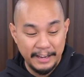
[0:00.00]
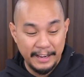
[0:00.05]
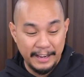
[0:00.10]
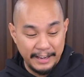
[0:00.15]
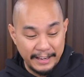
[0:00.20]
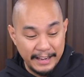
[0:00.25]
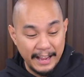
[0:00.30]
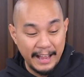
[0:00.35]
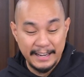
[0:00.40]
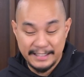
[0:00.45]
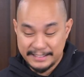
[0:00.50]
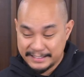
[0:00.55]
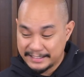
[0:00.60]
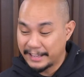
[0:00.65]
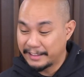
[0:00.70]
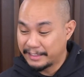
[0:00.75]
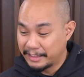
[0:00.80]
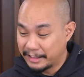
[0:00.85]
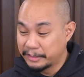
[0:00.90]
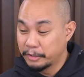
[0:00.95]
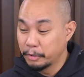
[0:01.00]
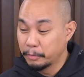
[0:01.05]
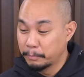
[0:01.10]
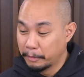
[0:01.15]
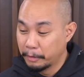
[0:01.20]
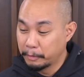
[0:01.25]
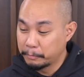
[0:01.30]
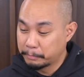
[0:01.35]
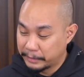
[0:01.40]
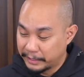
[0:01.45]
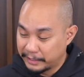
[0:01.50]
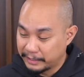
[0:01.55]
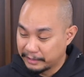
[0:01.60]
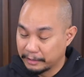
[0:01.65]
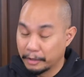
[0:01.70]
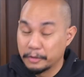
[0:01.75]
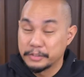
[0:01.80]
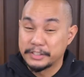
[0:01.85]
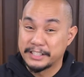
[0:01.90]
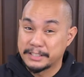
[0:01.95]
I gotta say, they do brew pretty
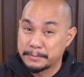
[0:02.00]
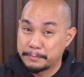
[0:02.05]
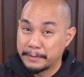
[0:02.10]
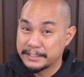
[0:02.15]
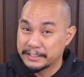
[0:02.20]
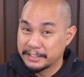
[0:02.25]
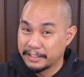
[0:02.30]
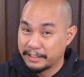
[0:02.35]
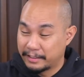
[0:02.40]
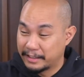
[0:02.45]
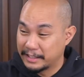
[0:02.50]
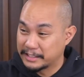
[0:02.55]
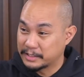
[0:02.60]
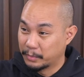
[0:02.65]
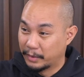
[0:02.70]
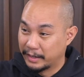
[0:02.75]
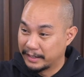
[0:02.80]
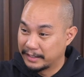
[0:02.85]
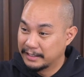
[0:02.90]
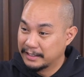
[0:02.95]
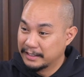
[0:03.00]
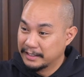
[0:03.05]
close, especially this one.